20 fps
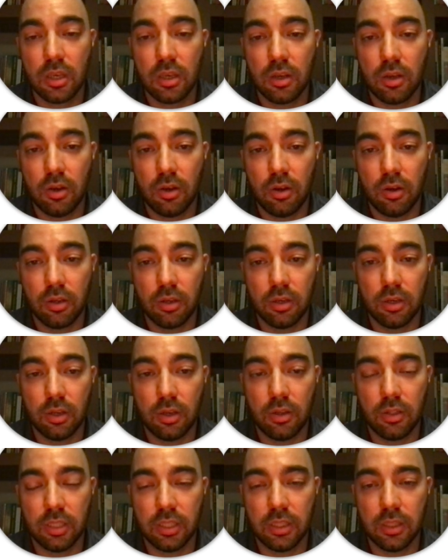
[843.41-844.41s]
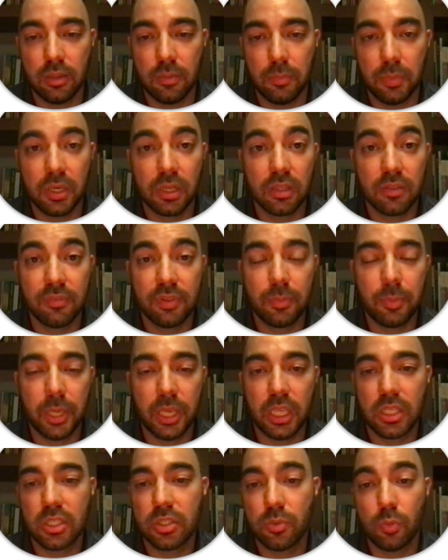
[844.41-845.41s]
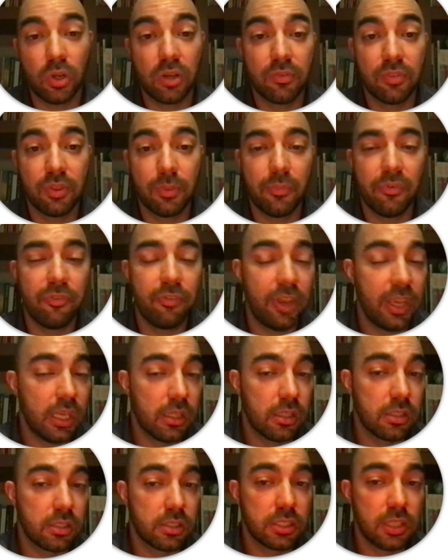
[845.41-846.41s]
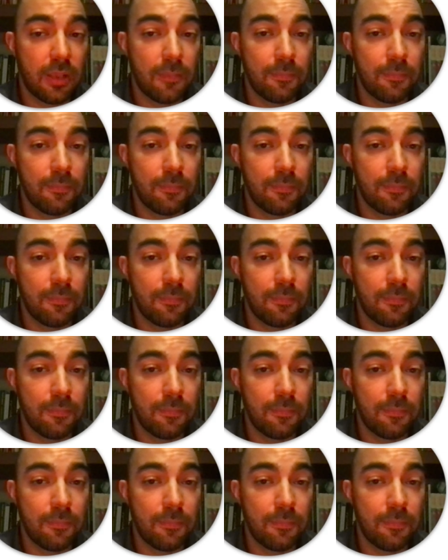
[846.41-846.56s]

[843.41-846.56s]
on the middle of the page, one of them fails,